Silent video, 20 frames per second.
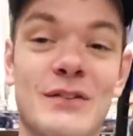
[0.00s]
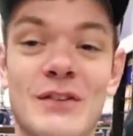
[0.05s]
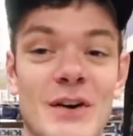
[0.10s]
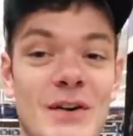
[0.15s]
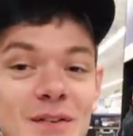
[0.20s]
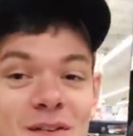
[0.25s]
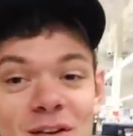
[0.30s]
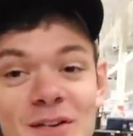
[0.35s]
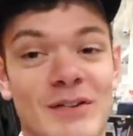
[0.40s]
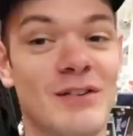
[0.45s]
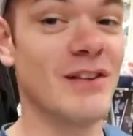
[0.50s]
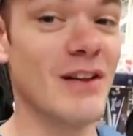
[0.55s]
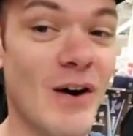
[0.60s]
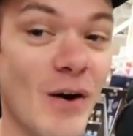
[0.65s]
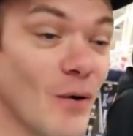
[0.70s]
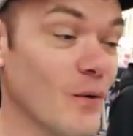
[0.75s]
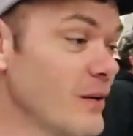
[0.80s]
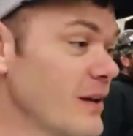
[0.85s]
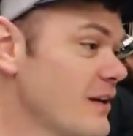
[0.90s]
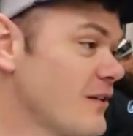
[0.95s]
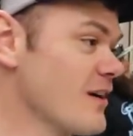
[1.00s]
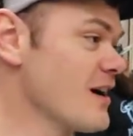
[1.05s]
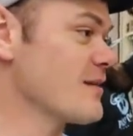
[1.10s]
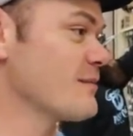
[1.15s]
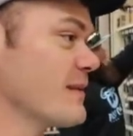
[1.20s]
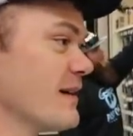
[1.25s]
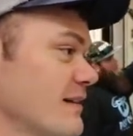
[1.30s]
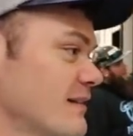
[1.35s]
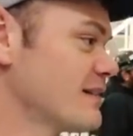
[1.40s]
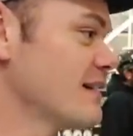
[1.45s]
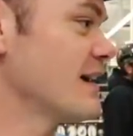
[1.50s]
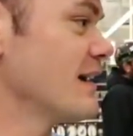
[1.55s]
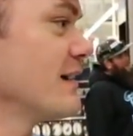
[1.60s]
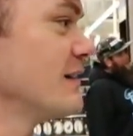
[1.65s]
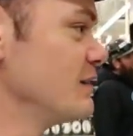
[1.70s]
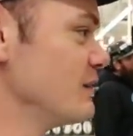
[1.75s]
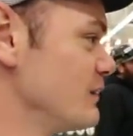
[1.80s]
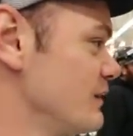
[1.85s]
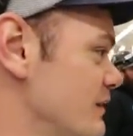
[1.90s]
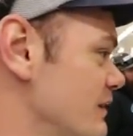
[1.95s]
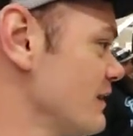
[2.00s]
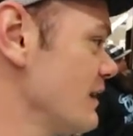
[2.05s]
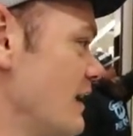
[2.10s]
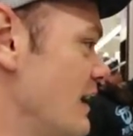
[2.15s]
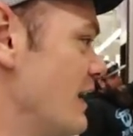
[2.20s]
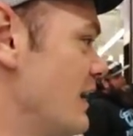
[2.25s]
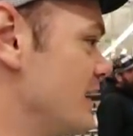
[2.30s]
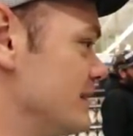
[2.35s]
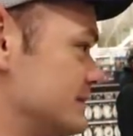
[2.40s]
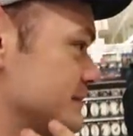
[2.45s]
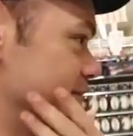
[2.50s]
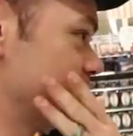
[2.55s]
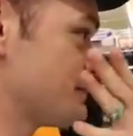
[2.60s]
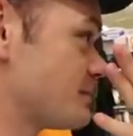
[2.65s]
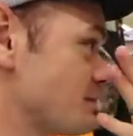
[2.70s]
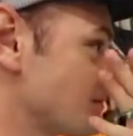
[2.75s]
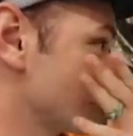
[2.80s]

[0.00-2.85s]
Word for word: joke. Those are the only crankbaits that I use. Um,